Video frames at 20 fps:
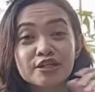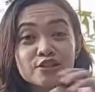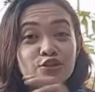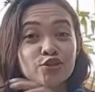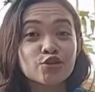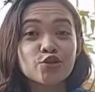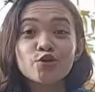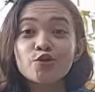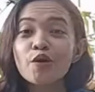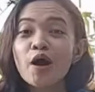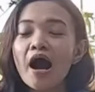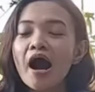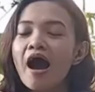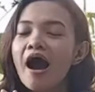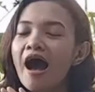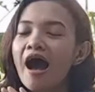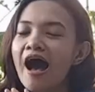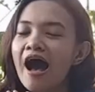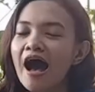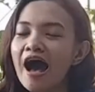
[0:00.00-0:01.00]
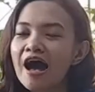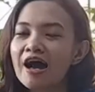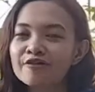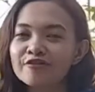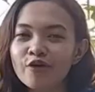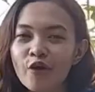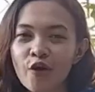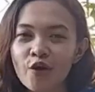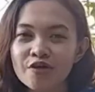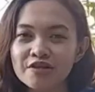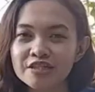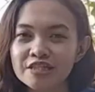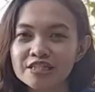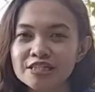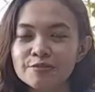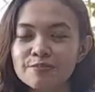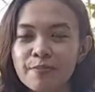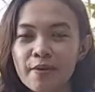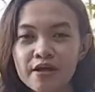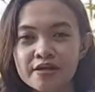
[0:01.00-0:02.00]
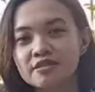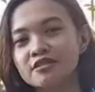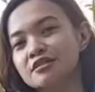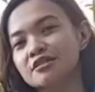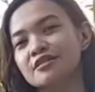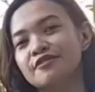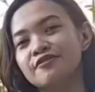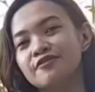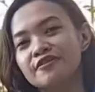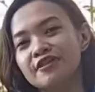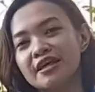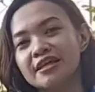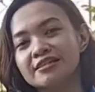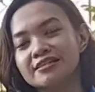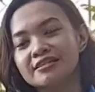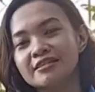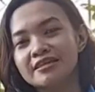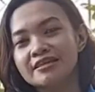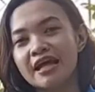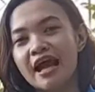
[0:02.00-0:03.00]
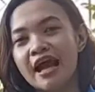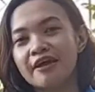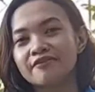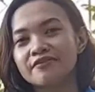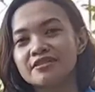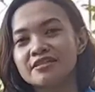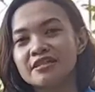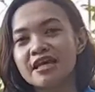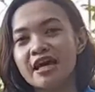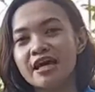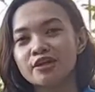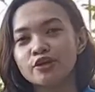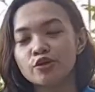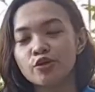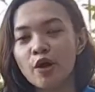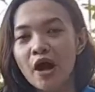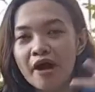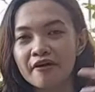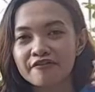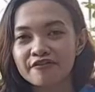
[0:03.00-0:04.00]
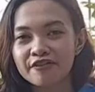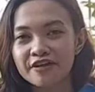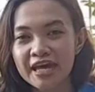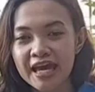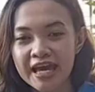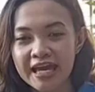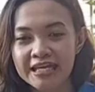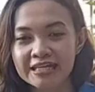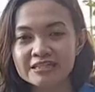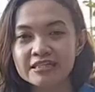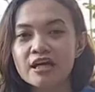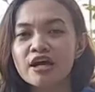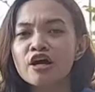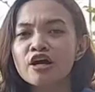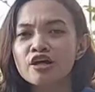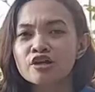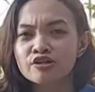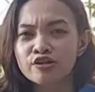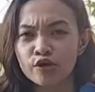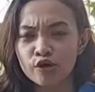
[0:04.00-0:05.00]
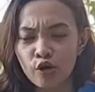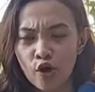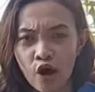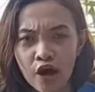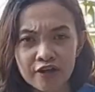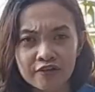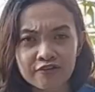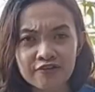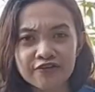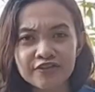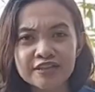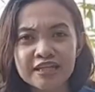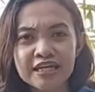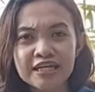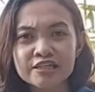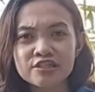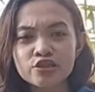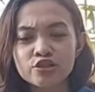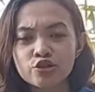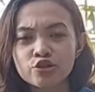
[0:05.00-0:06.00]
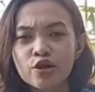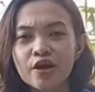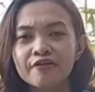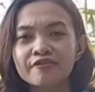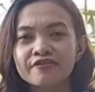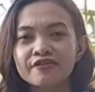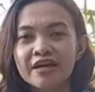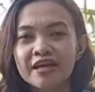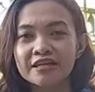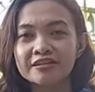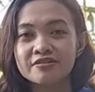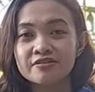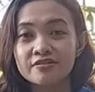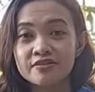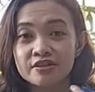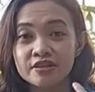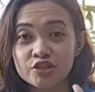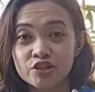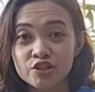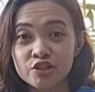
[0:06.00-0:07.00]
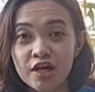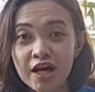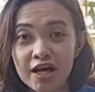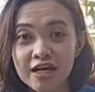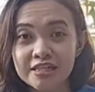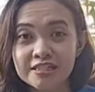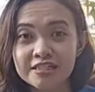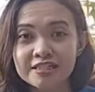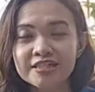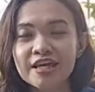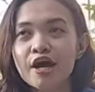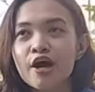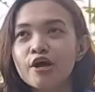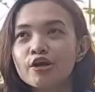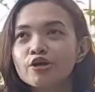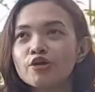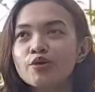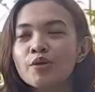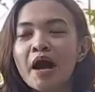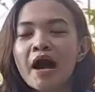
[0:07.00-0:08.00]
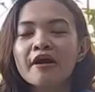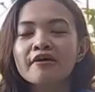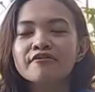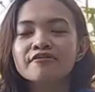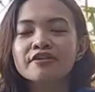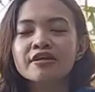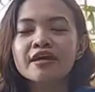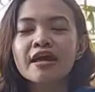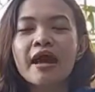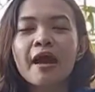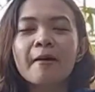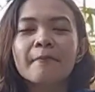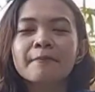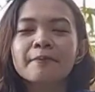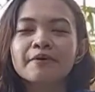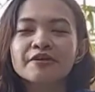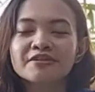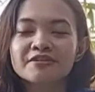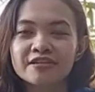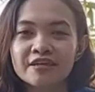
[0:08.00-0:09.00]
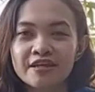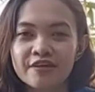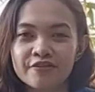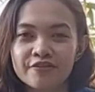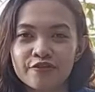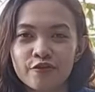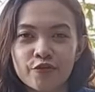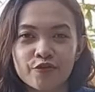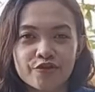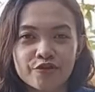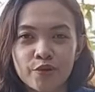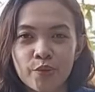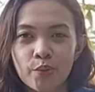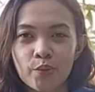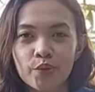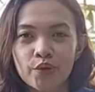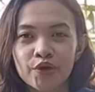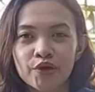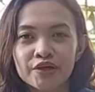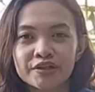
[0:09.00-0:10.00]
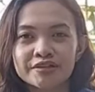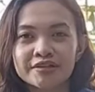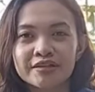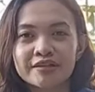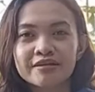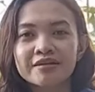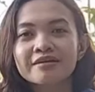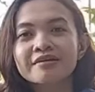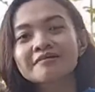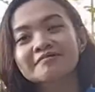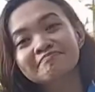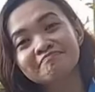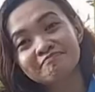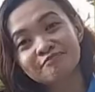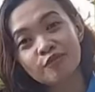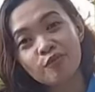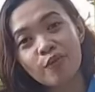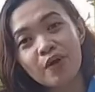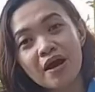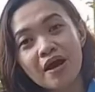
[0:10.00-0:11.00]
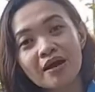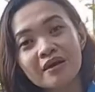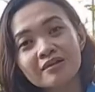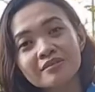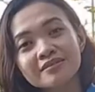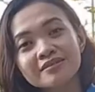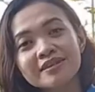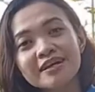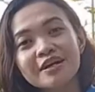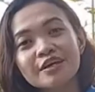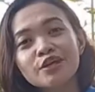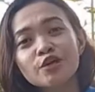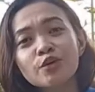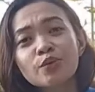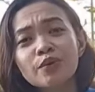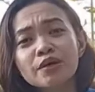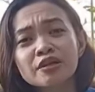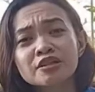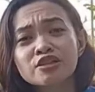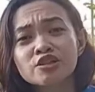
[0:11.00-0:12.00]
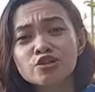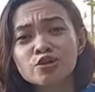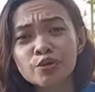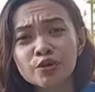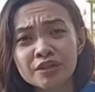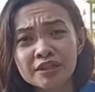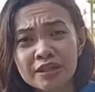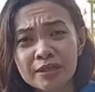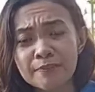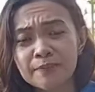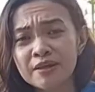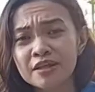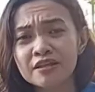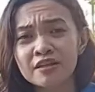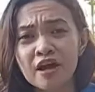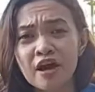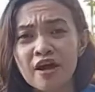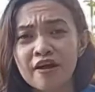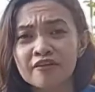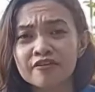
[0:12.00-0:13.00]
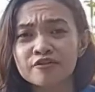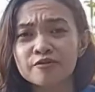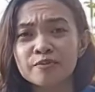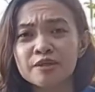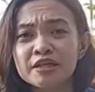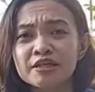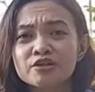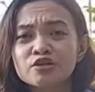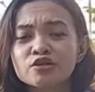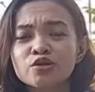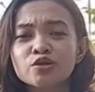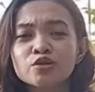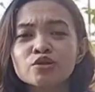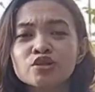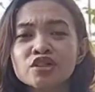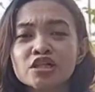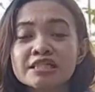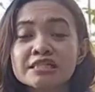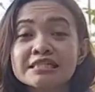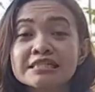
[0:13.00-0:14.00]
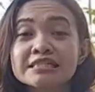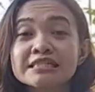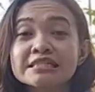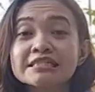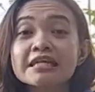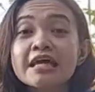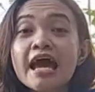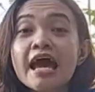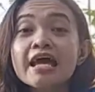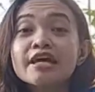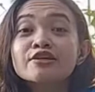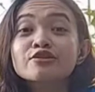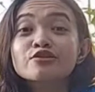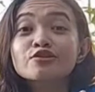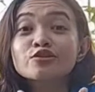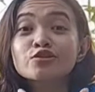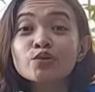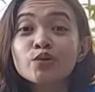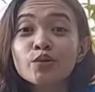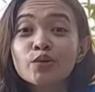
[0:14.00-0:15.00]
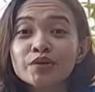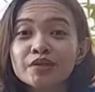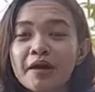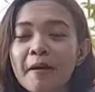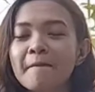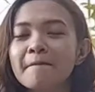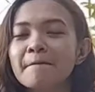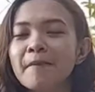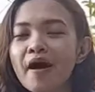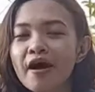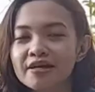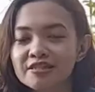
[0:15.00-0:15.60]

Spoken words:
Because you have all these positive things that I've said. You have gained the confidence, you have gained the trust, you have the empathy for the world. Well, you will surely be loved because you just exude